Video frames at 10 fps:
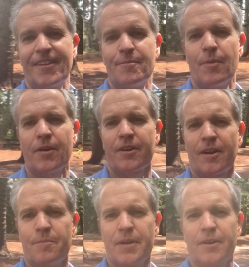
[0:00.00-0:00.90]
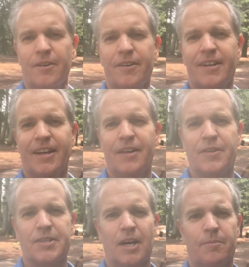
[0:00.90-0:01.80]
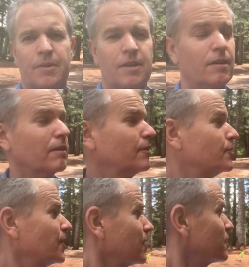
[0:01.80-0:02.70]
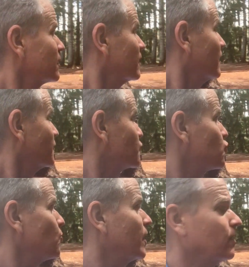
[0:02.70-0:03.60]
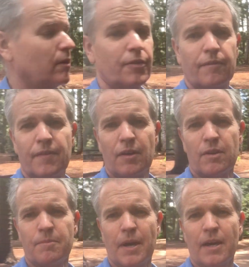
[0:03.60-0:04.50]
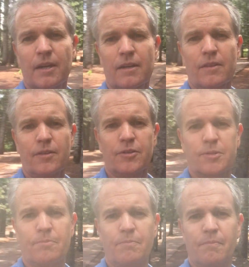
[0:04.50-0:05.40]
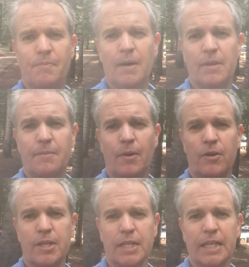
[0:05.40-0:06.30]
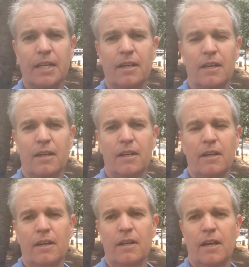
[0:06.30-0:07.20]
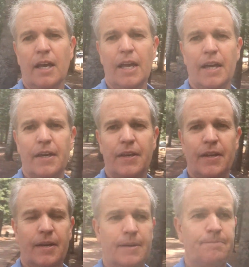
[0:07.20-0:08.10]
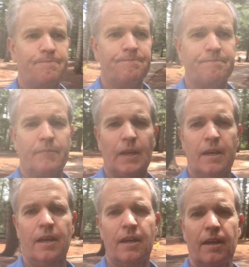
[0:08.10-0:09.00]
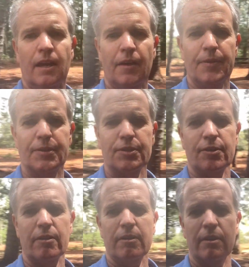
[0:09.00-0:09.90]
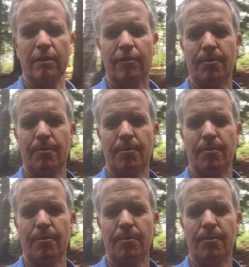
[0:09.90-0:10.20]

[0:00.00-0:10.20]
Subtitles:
park up here at the top of the hill. There's actually a trail at the very back. There's public parking. And at the start of the